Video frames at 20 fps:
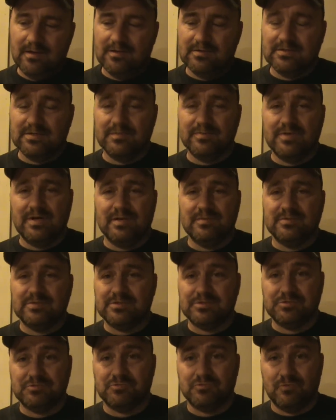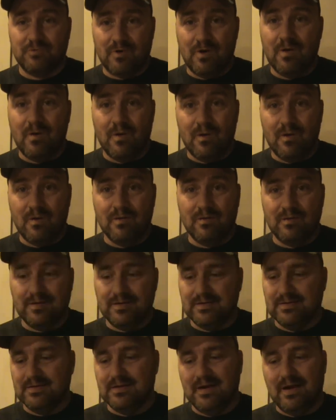Sometimes it's just wrong,
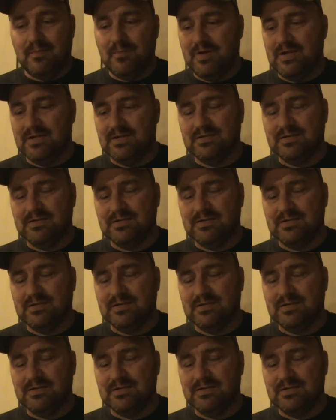and I mean,